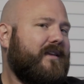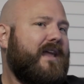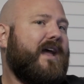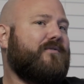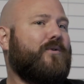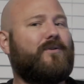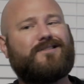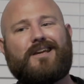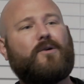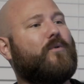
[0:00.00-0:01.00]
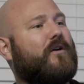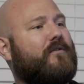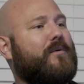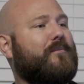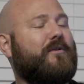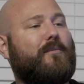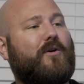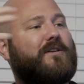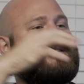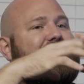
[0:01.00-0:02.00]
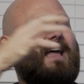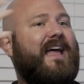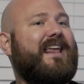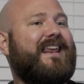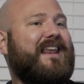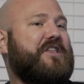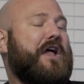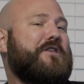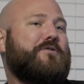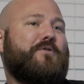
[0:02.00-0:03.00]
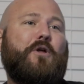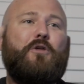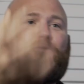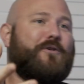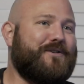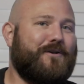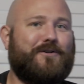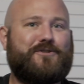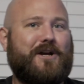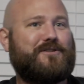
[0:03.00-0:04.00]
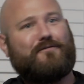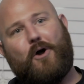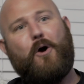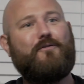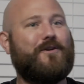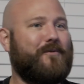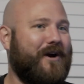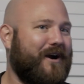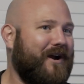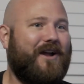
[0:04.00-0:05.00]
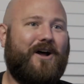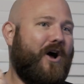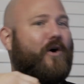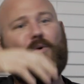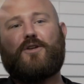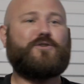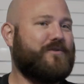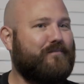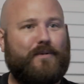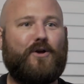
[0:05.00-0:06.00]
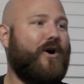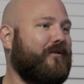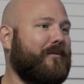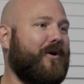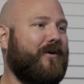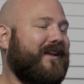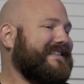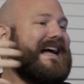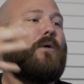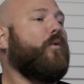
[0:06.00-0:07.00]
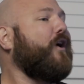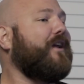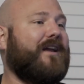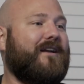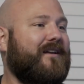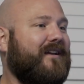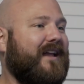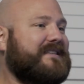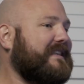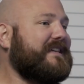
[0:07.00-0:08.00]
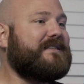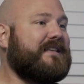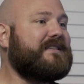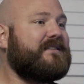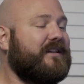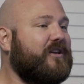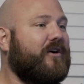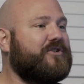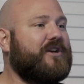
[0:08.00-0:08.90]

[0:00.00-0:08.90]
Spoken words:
yeah, of course they can work from home, be remote. And then you threw in this whole injection of COVID where, we can just be all remote. It's not working. Yeah. It's this younger